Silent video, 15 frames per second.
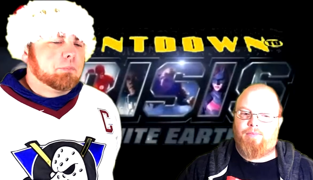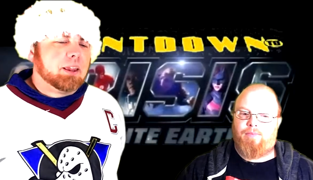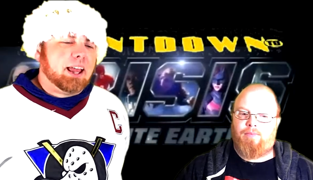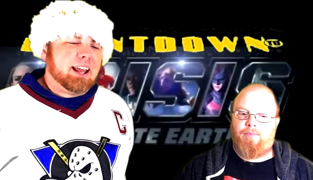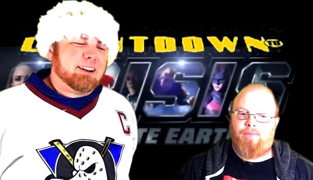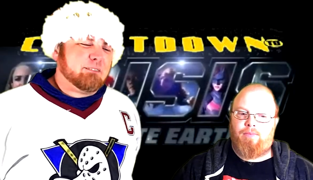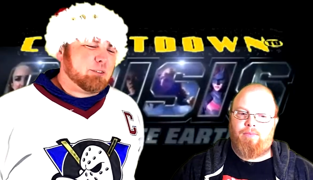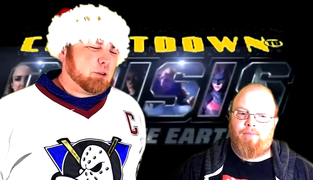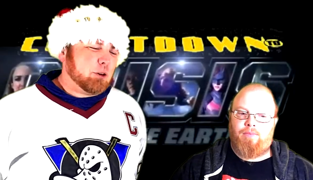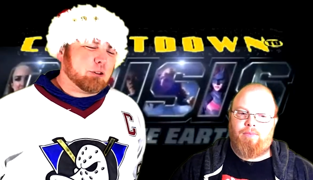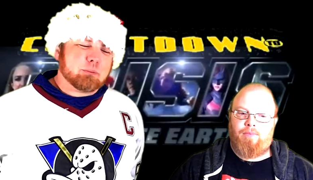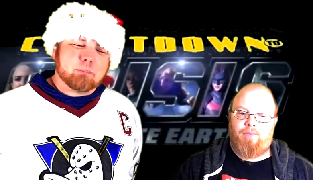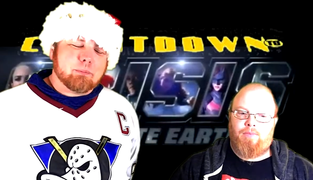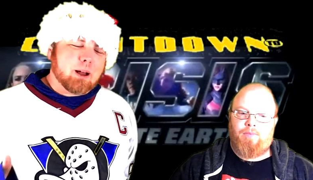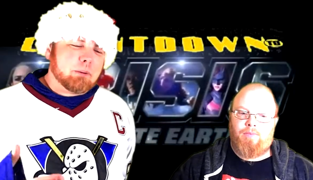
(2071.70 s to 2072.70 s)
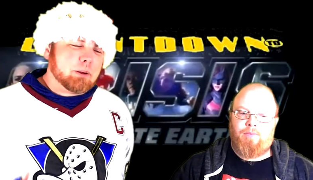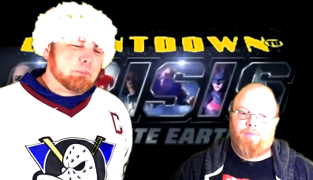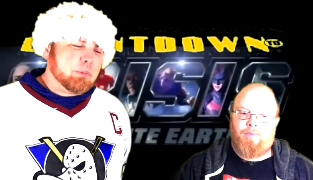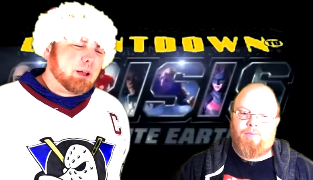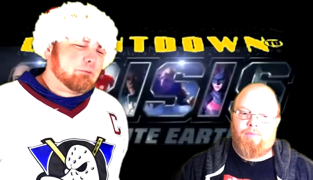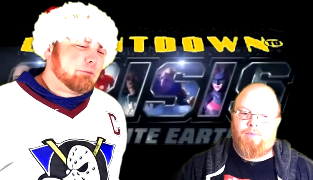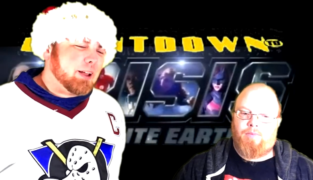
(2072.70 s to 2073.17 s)
Speaker 1: And of course, I mean,
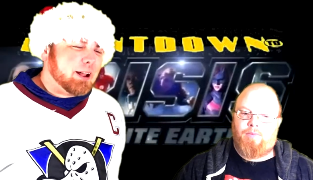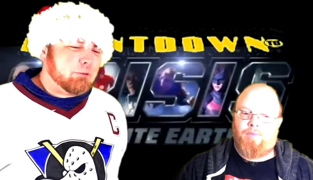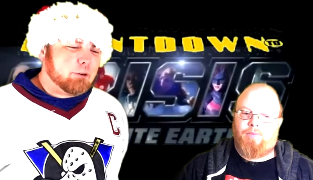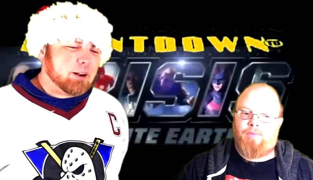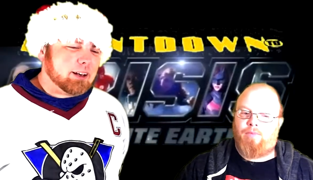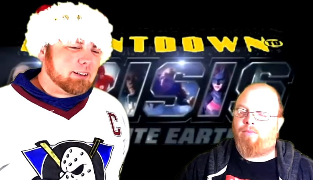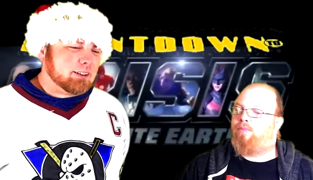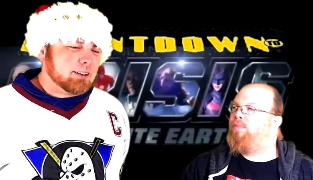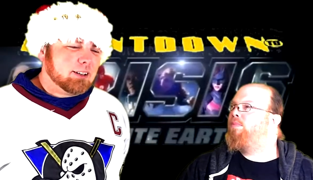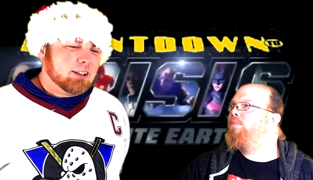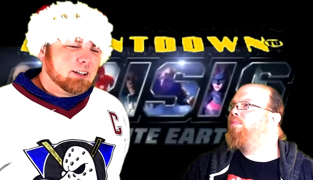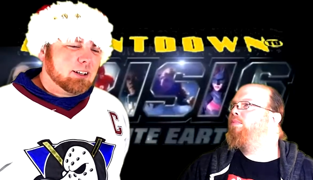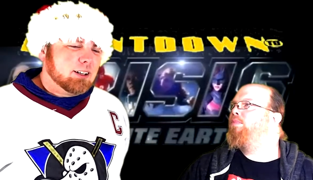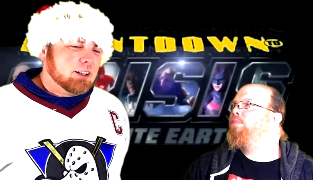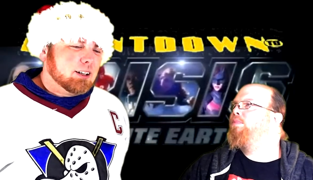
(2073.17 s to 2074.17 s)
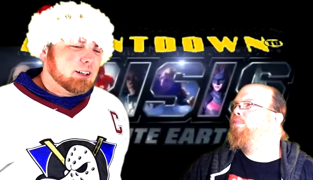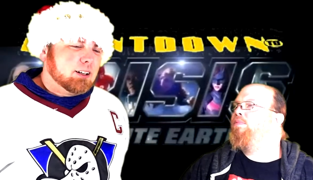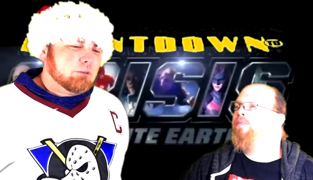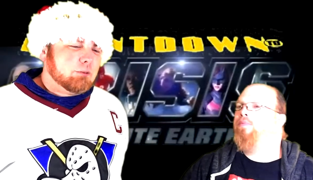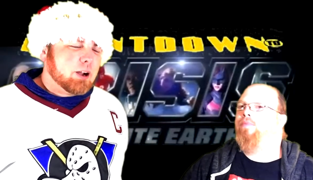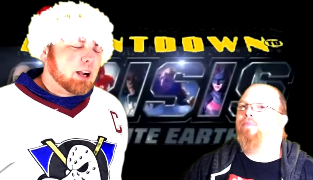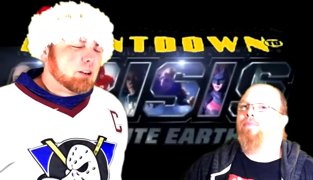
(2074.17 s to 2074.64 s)
my favorite
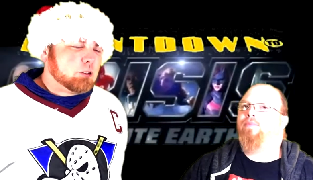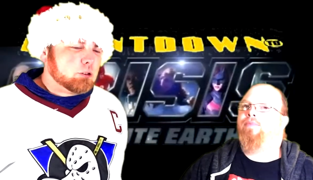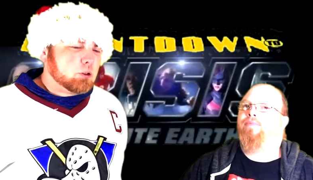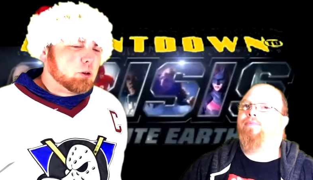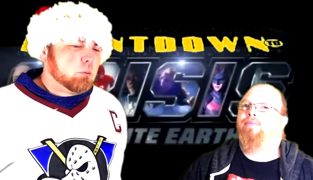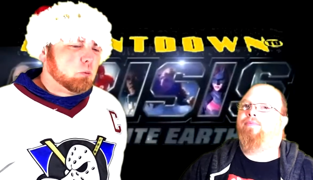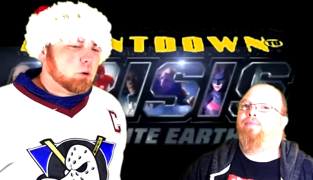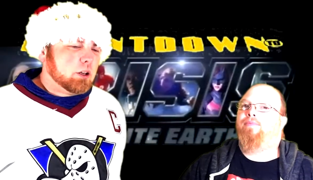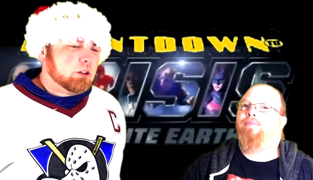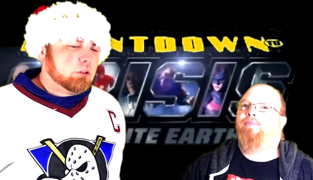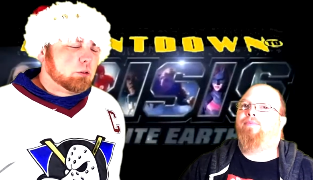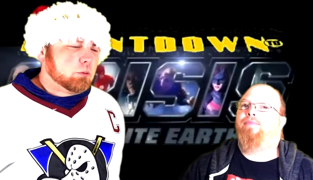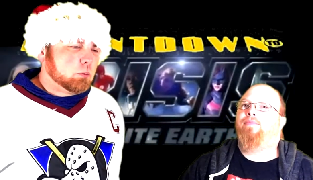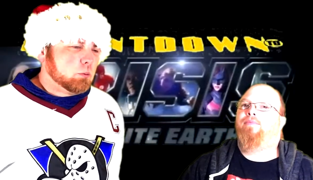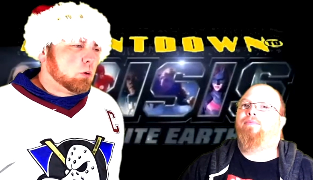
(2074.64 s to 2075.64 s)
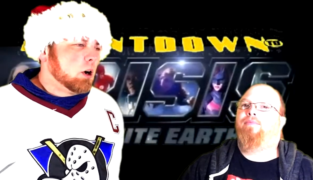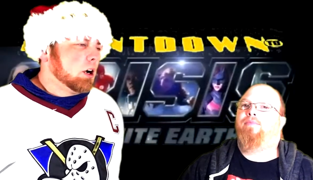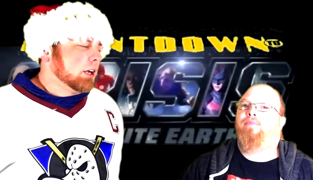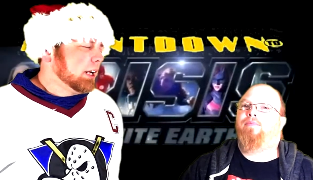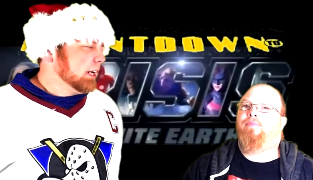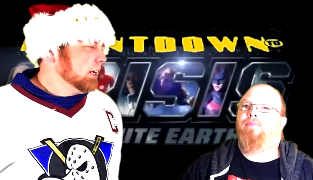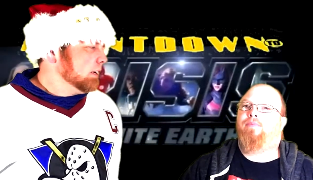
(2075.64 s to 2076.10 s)
Firestorm was
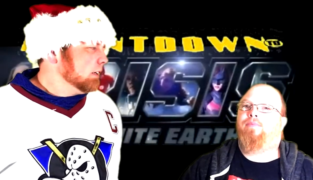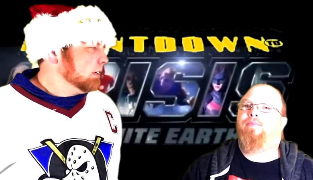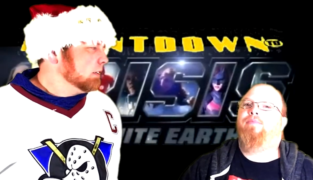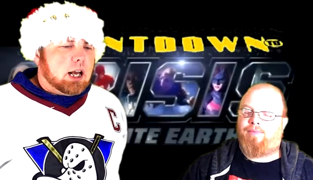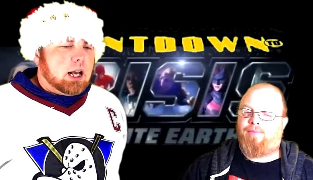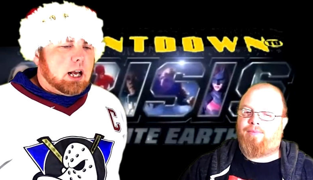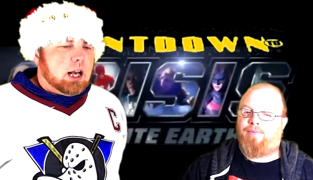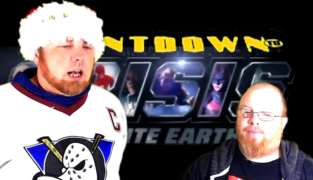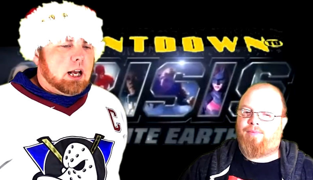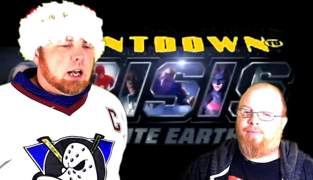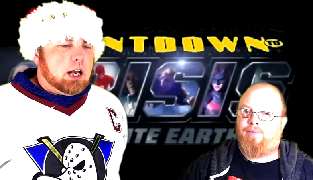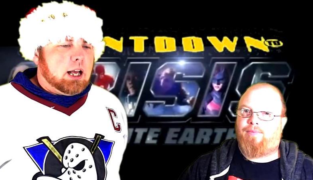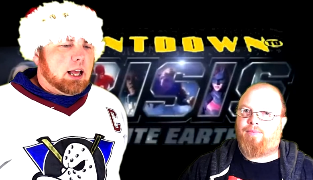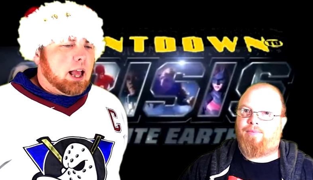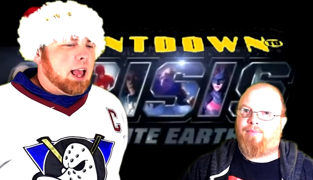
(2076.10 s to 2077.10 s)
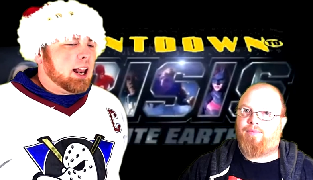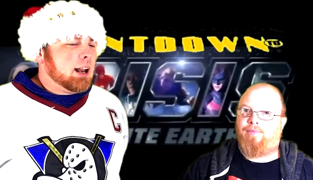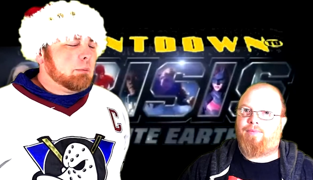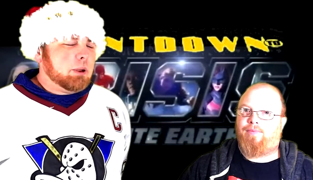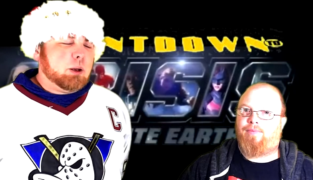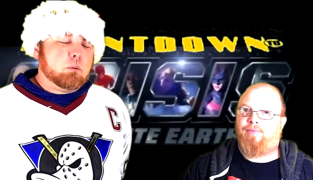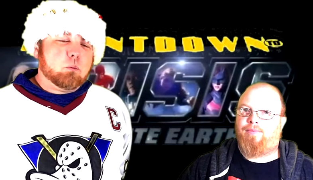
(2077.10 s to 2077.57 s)
Ronnie. And I
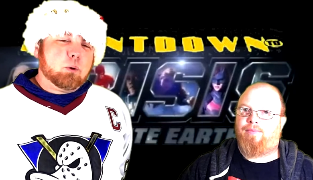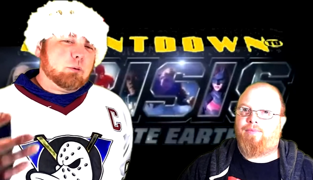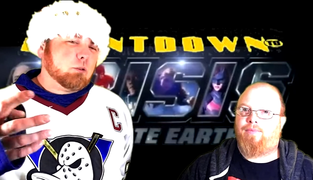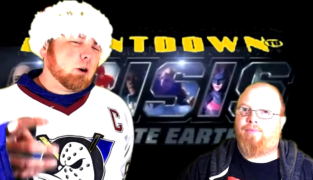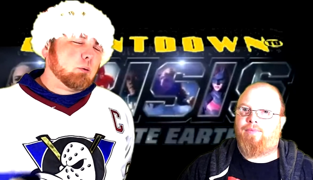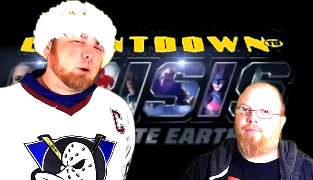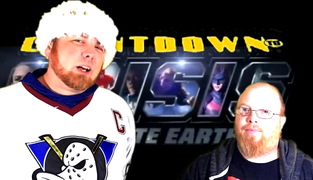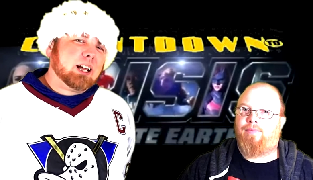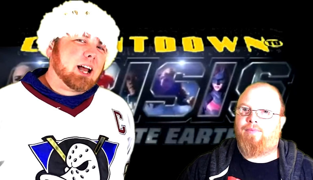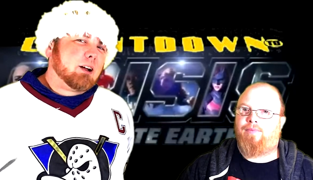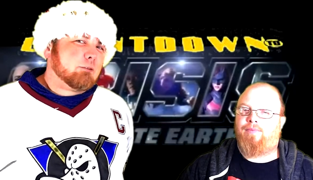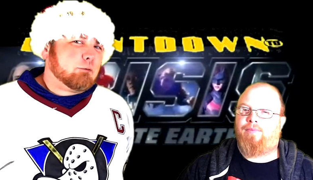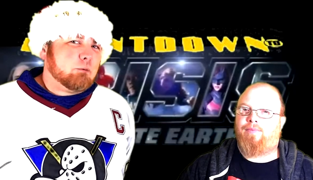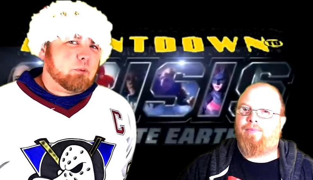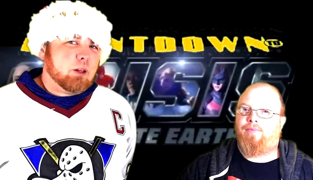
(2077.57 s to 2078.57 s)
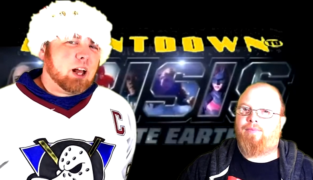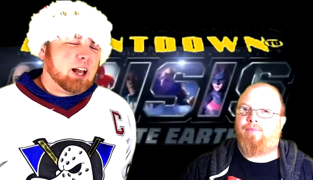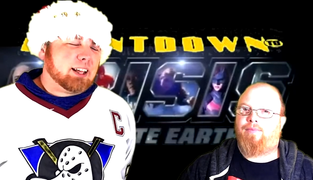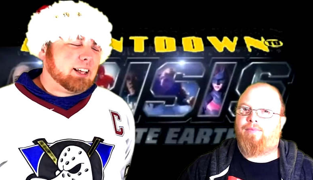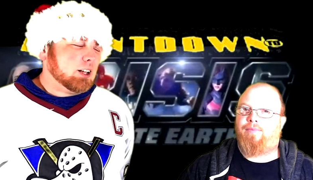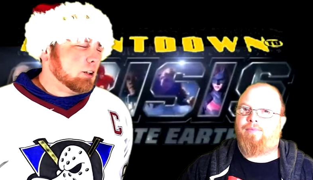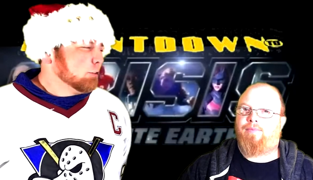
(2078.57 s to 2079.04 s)
mean, we've already got
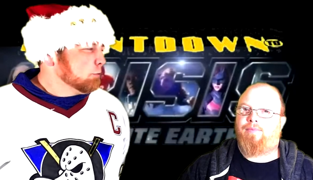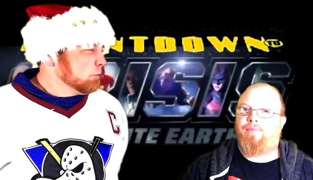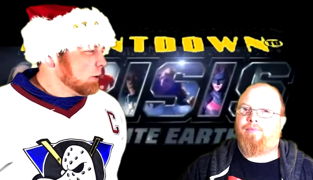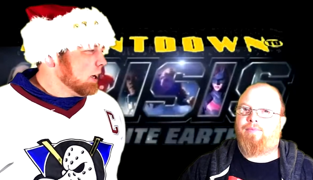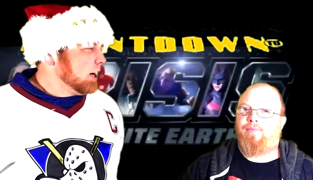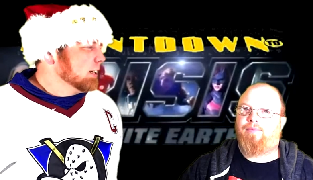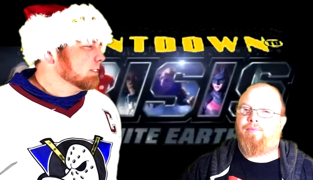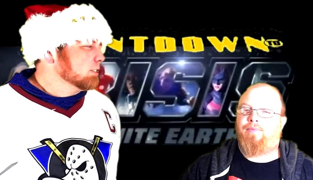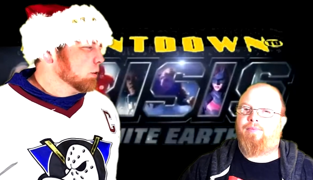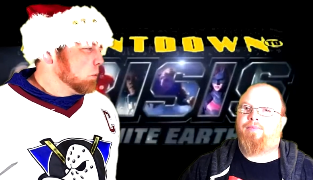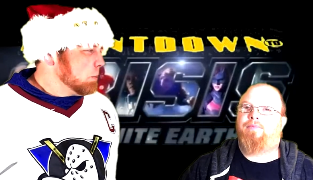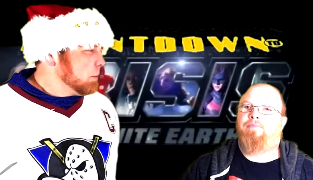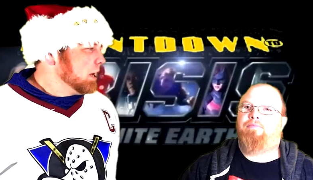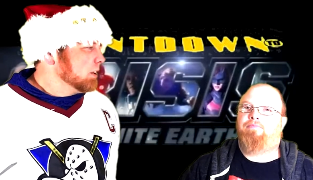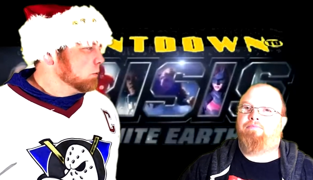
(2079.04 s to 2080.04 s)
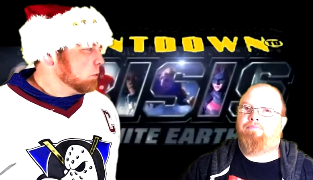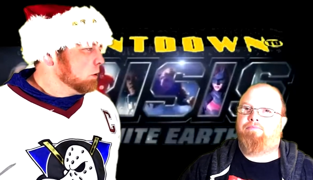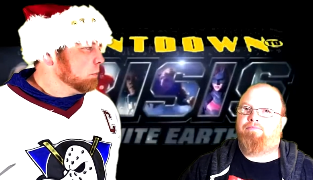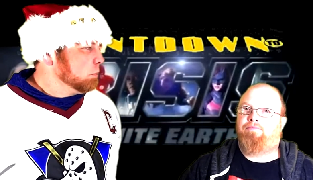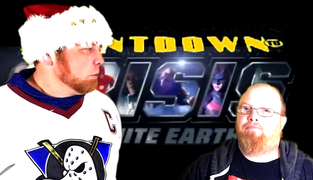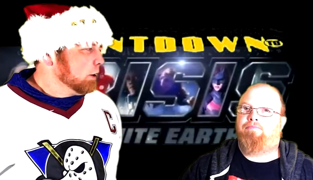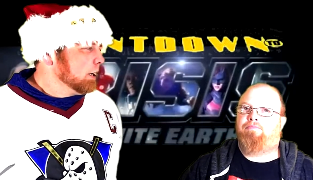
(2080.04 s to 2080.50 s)
Killer Frost, so we might as well
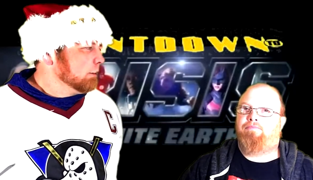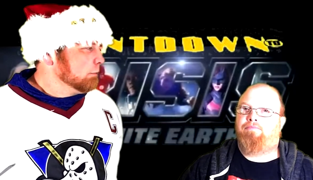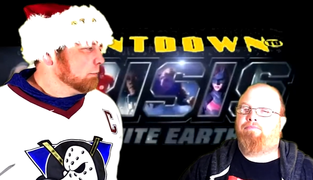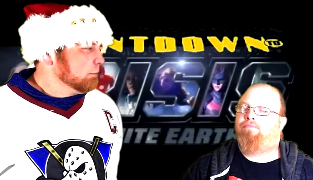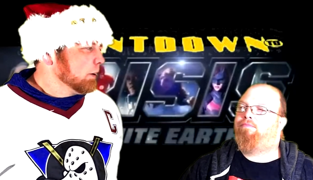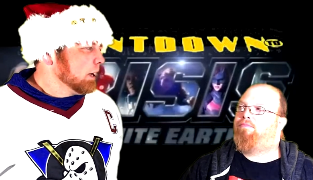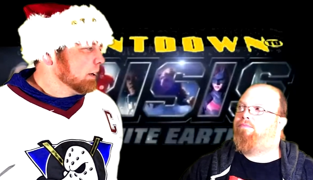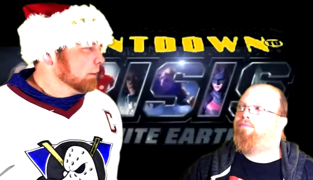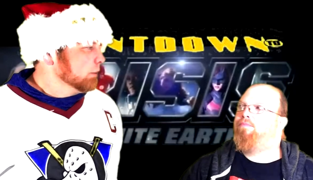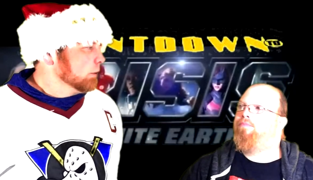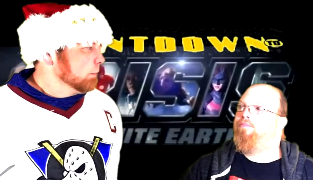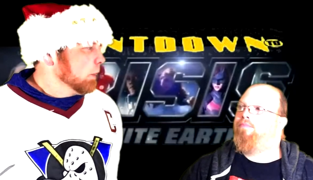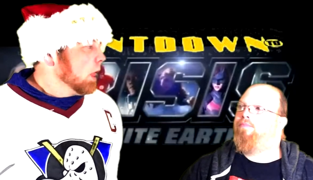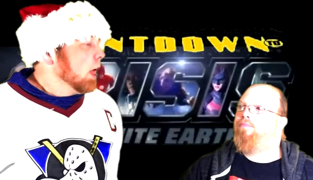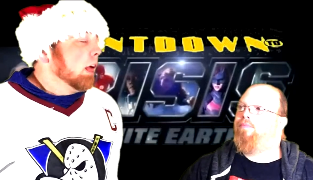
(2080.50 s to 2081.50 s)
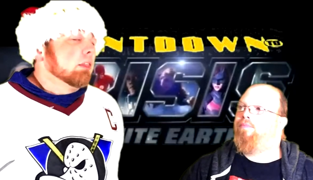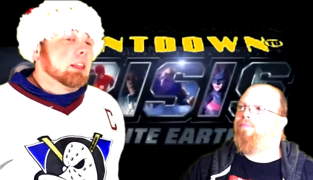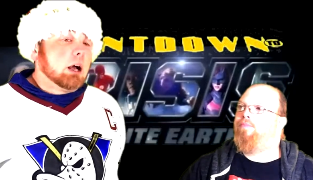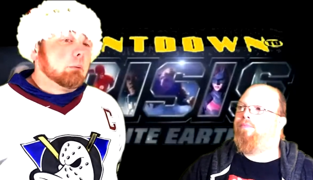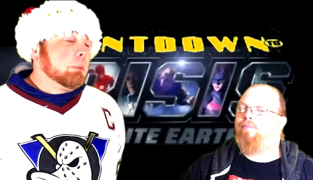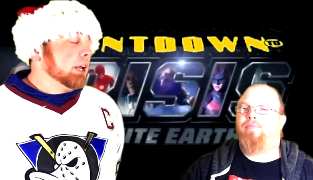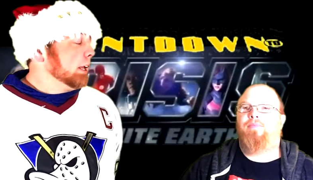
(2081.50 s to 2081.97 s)
bring Firestorm. That
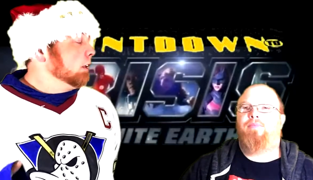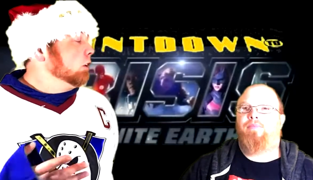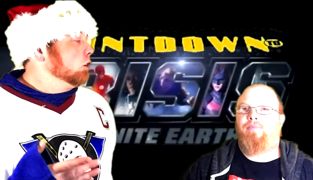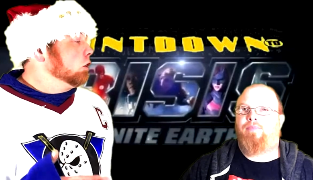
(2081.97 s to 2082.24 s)
would be a